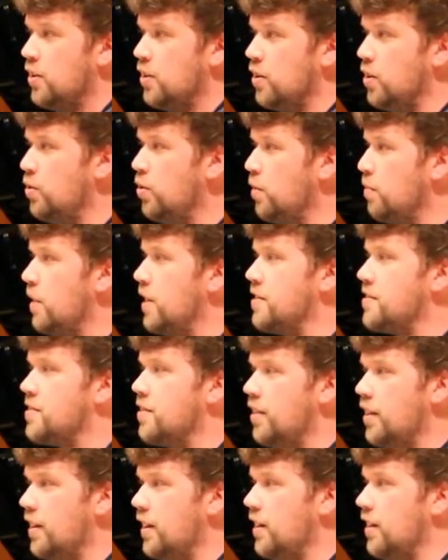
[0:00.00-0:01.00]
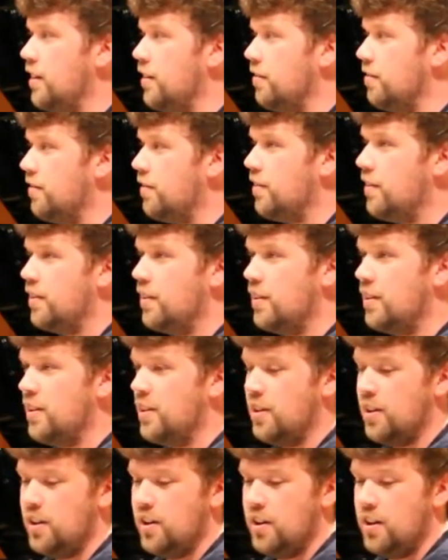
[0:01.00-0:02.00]
You are my slave.
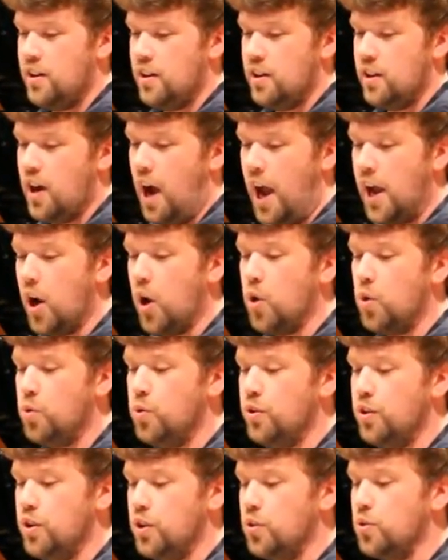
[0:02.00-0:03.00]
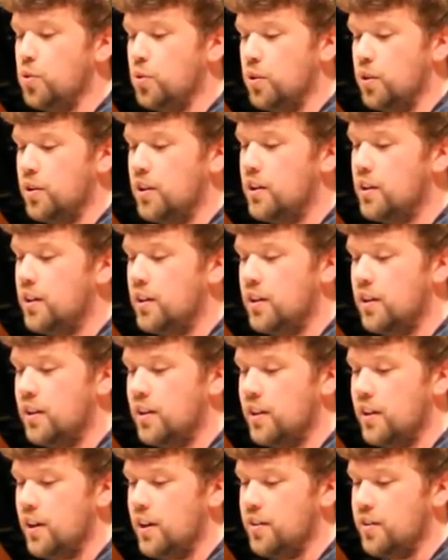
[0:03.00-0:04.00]
I own you,
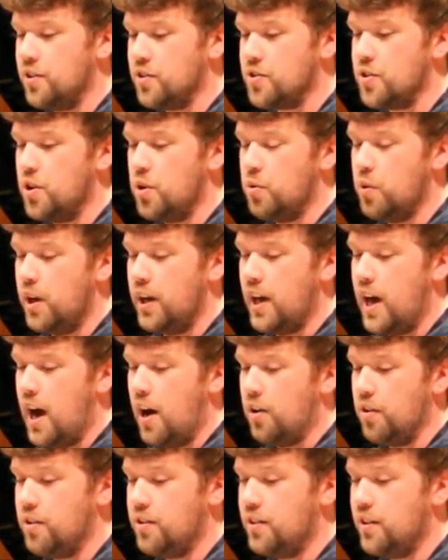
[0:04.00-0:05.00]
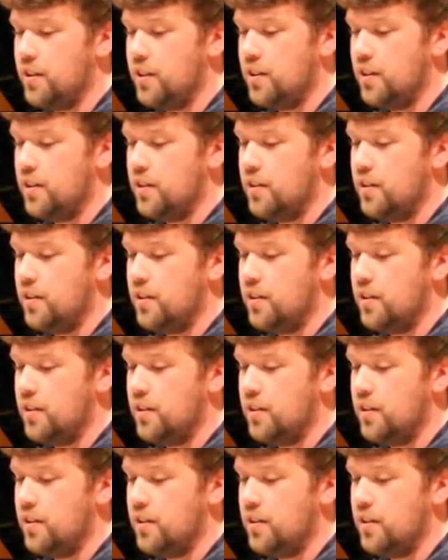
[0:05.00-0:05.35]
and there's no way out.